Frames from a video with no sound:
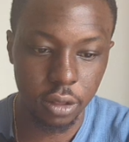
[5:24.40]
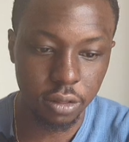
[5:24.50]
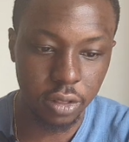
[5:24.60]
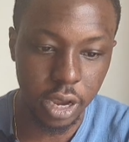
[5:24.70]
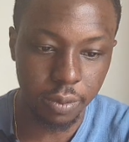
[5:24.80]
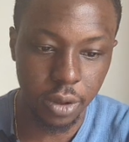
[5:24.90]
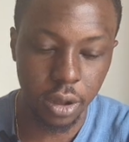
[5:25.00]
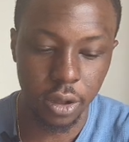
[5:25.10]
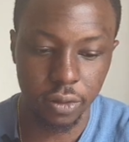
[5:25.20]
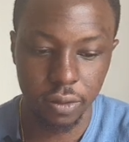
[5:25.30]
in the snack
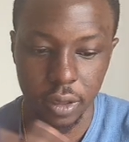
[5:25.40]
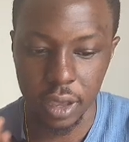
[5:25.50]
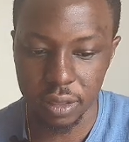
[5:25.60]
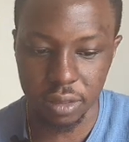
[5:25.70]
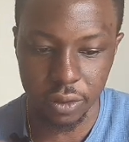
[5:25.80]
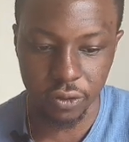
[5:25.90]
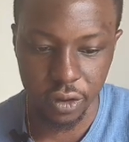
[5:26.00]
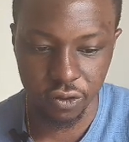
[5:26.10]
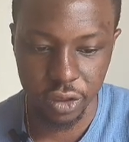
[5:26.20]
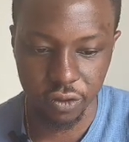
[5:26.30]
bars,
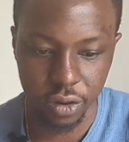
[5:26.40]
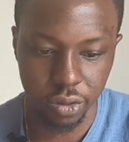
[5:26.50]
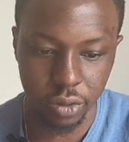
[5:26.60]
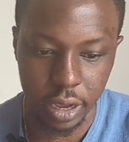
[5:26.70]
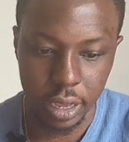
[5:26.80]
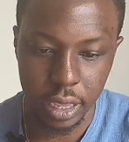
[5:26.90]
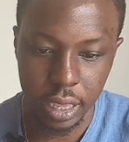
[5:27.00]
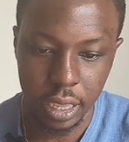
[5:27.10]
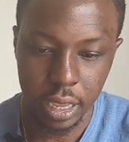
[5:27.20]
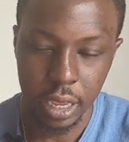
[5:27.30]
etc., etc. So
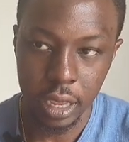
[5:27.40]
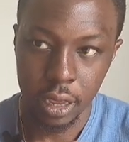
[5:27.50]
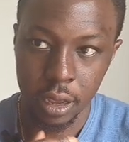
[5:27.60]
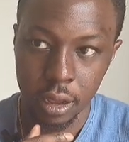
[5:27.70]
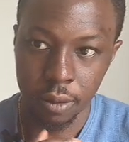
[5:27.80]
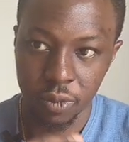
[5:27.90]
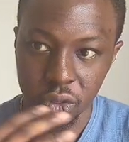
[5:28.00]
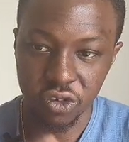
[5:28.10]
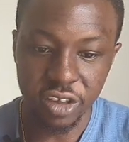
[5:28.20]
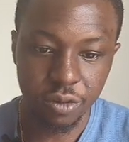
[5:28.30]
that
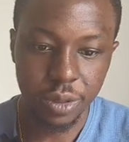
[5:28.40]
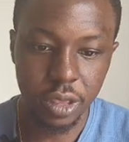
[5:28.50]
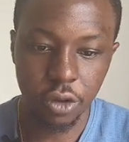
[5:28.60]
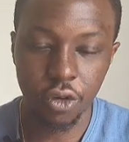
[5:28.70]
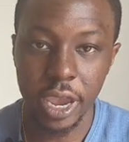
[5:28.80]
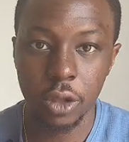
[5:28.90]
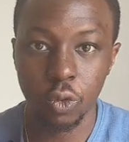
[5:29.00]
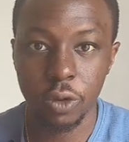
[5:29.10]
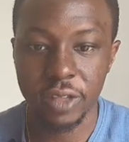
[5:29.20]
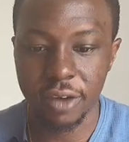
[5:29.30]
ChatGPT created
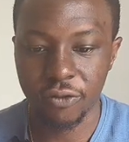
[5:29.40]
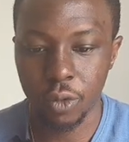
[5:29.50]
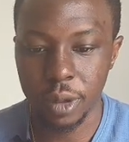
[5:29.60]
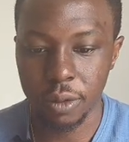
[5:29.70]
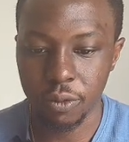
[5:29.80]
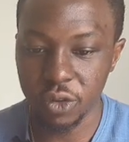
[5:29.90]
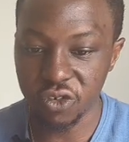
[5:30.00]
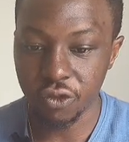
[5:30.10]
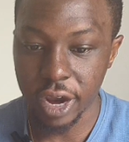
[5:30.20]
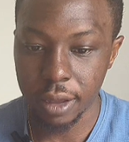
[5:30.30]
all of that for me,
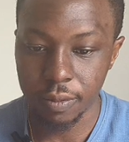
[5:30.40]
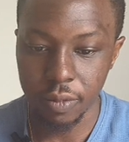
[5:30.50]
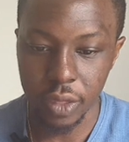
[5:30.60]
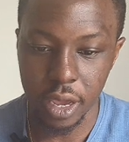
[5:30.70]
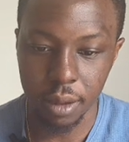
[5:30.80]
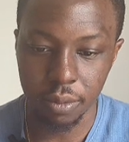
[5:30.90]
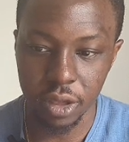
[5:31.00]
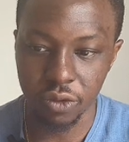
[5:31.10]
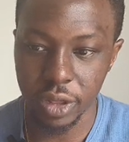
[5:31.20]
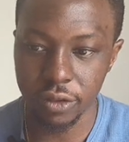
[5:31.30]
which is great.
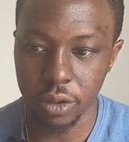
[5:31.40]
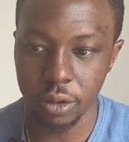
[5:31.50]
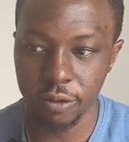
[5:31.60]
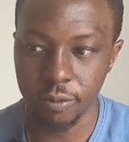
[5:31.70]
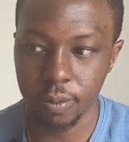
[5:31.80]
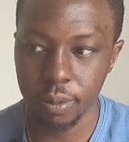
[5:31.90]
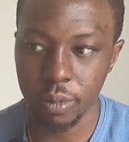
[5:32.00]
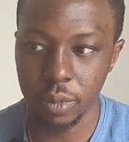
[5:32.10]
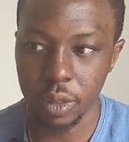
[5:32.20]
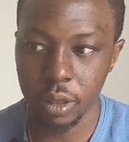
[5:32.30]
It's one of the
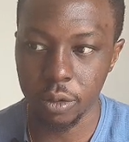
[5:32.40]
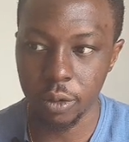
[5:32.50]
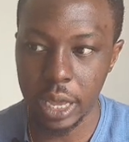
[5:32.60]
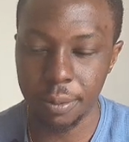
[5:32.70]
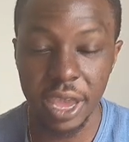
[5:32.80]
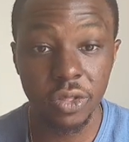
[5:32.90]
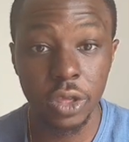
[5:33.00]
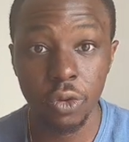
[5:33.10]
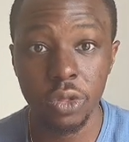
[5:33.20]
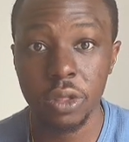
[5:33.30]

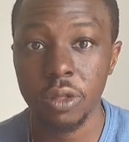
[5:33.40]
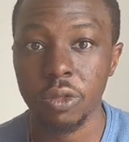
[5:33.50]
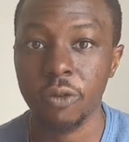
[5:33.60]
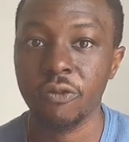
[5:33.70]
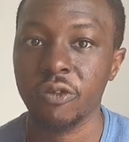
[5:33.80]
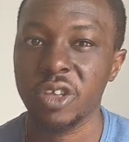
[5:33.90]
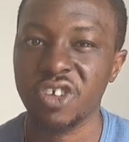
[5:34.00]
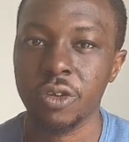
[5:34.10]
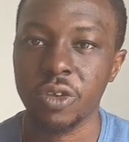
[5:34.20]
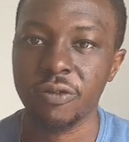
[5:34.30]
amazing uses of
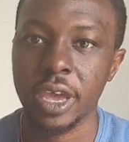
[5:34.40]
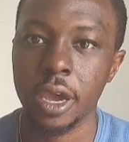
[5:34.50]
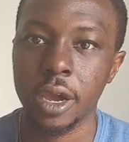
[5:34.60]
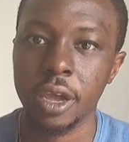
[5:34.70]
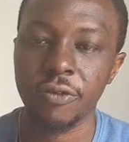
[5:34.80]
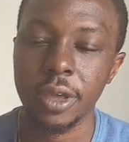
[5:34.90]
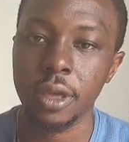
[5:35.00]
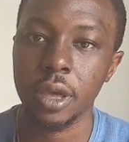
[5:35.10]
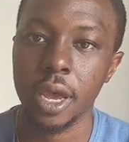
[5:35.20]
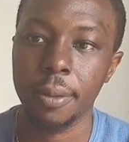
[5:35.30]
generative AI. I
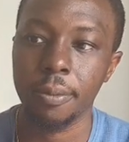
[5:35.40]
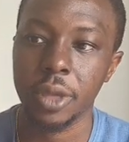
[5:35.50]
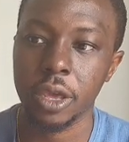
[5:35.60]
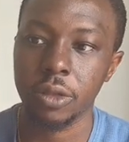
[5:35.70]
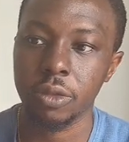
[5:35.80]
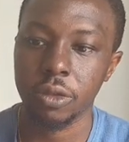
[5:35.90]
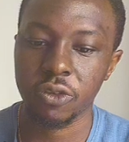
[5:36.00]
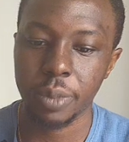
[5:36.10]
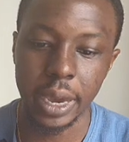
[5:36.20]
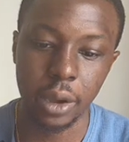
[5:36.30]
think it can
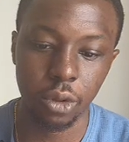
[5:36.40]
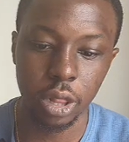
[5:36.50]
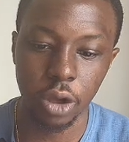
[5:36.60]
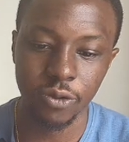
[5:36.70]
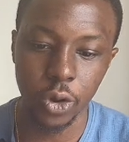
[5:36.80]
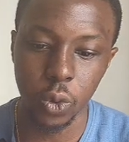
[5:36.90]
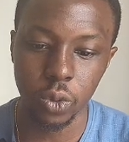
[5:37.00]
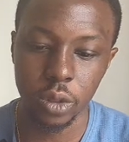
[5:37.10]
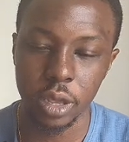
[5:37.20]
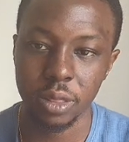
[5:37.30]
spit out a lot of
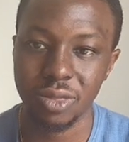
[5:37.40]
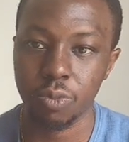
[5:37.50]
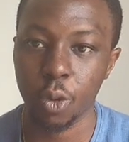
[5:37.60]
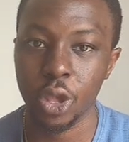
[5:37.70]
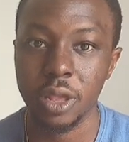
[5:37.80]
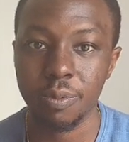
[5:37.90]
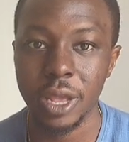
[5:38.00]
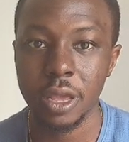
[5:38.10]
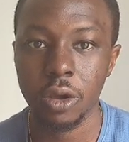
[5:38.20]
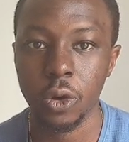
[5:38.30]
code and
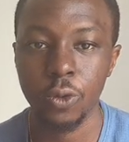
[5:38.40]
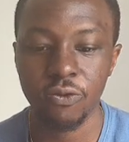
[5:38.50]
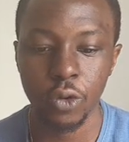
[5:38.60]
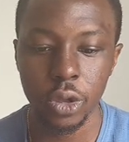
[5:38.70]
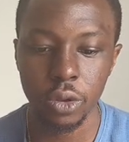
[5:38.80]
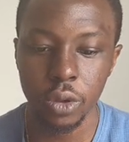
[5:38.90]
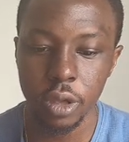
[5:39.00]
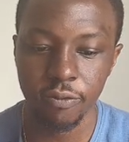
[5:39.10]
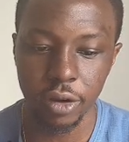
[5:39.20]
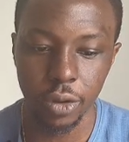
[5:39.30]
boilerplate code for you
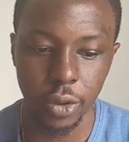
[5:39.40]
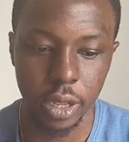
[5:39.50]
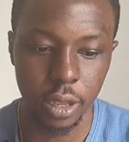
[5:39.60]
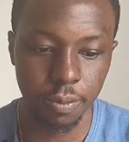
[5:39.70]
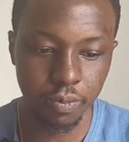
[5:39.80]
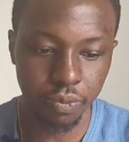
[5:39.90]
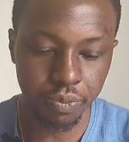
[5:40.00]
very quickly.